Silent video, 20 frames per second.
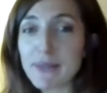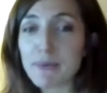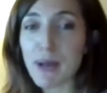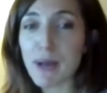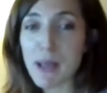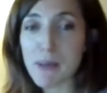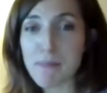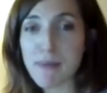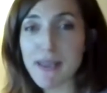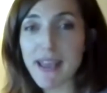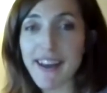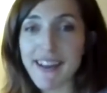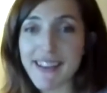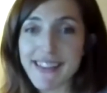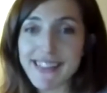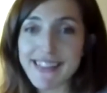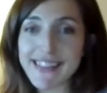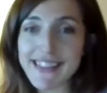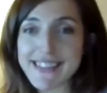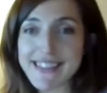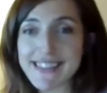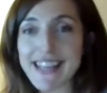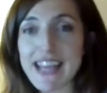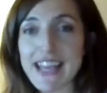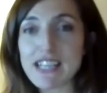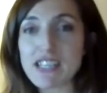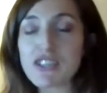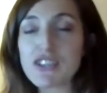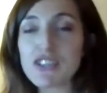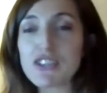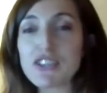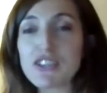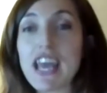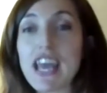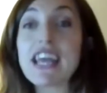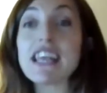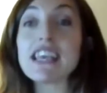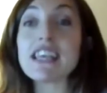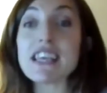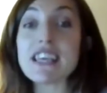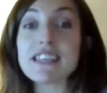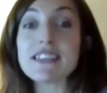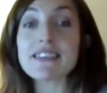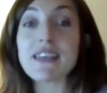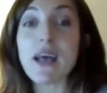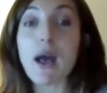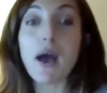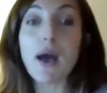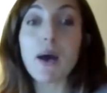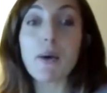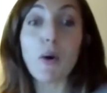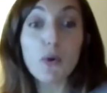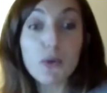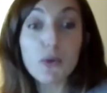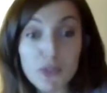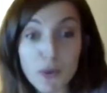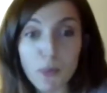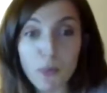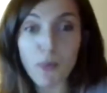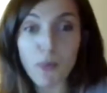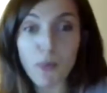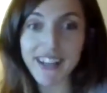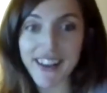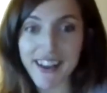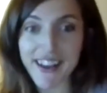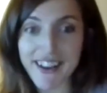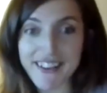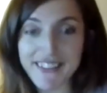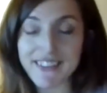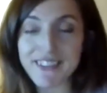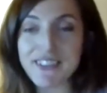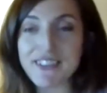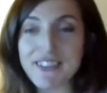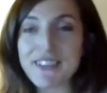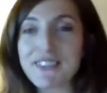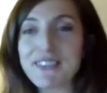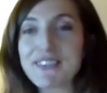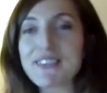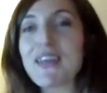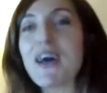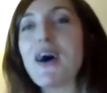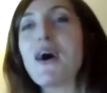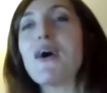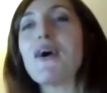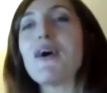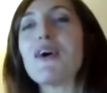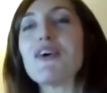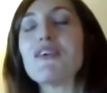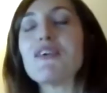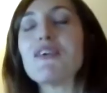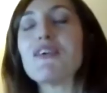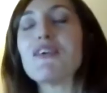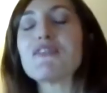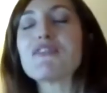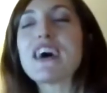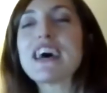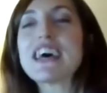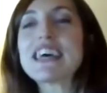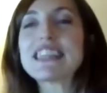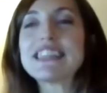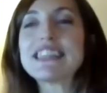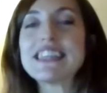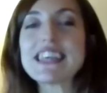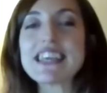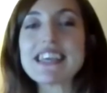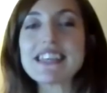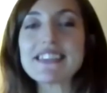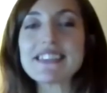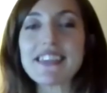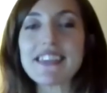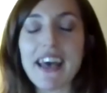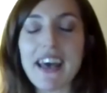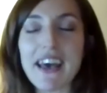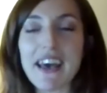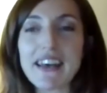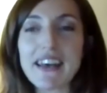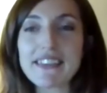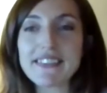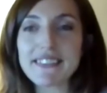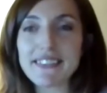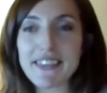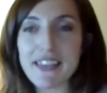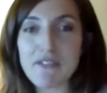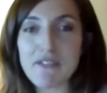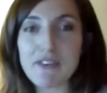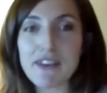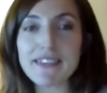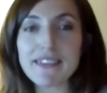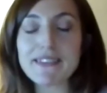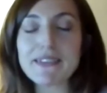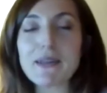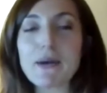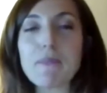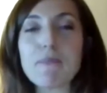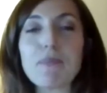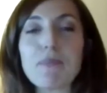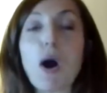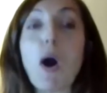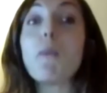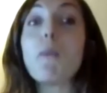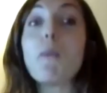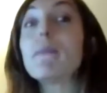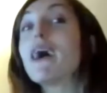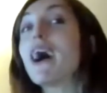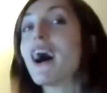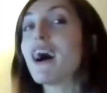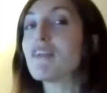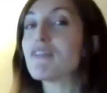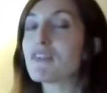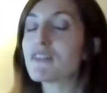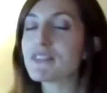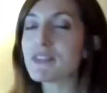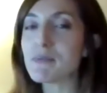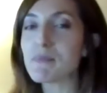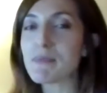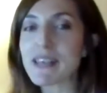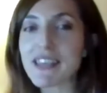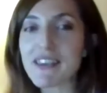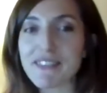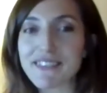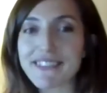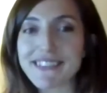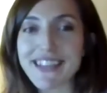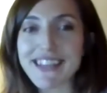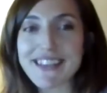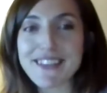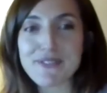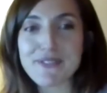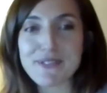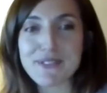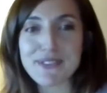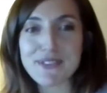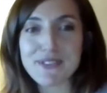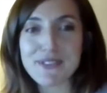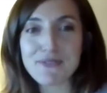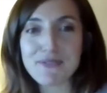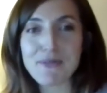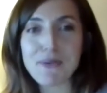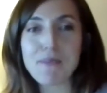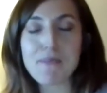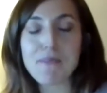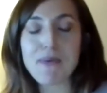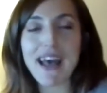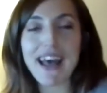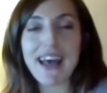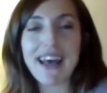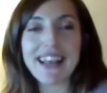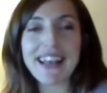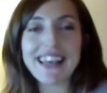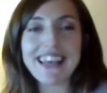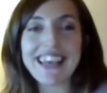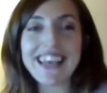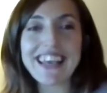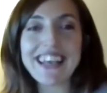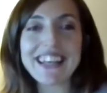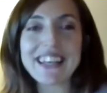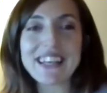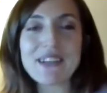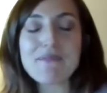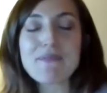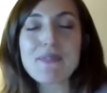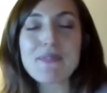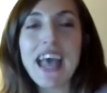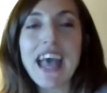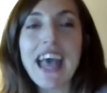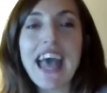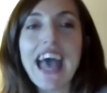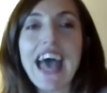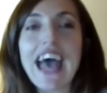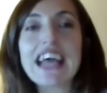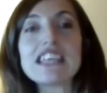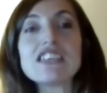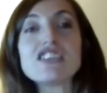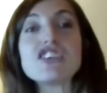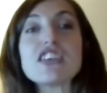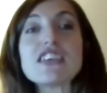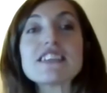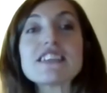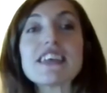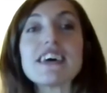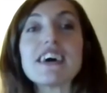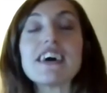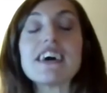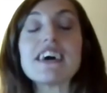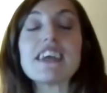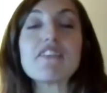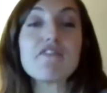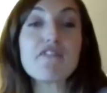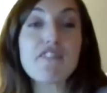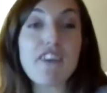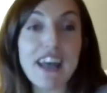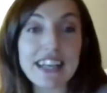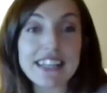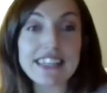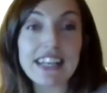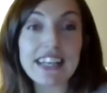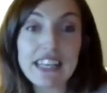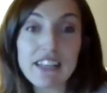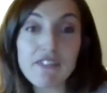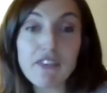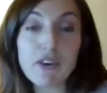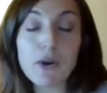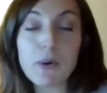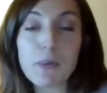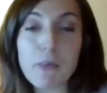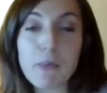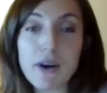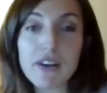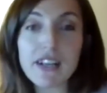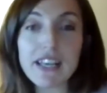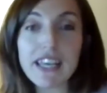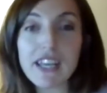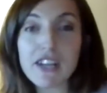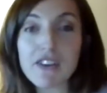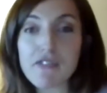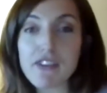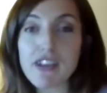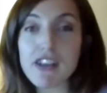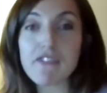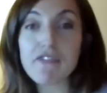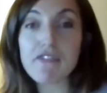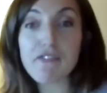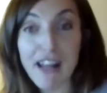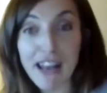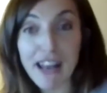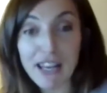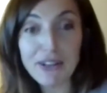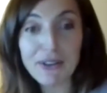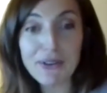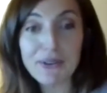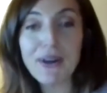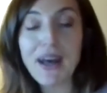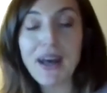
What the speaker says: way, behind this session, and is also one of the organizers of this series on behalf of the Medieval Studies Research Group at Lincoln. And she's, in fact, a Liverhome Early Career Fellow